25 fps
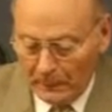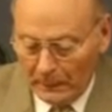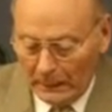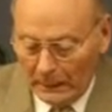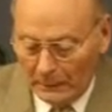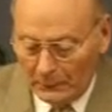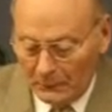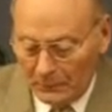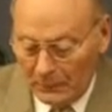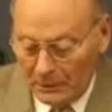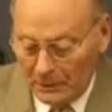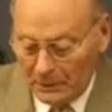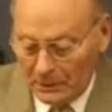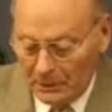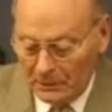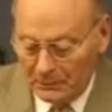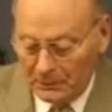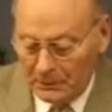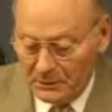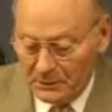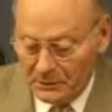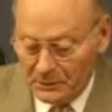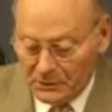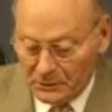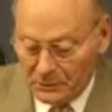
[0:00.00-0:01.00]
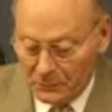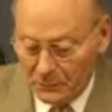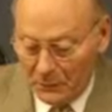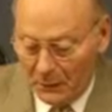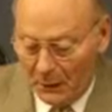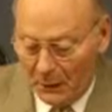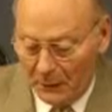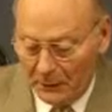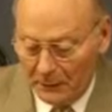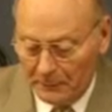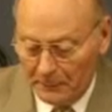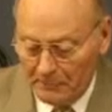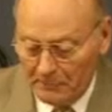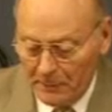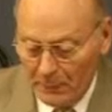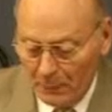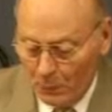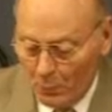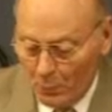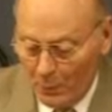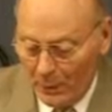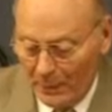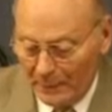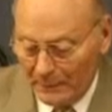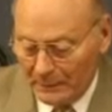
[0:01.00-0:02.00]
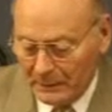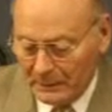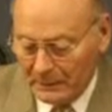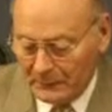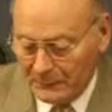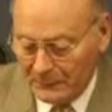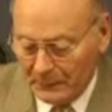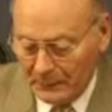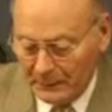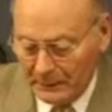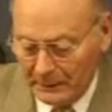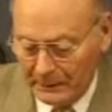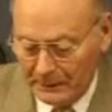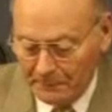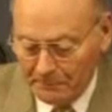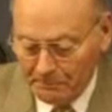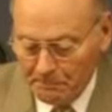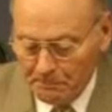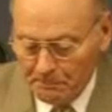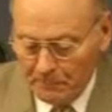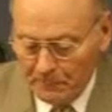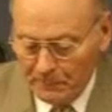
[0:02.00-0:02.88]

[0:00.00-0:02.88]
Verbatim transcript: and he shall destroy wonderfully,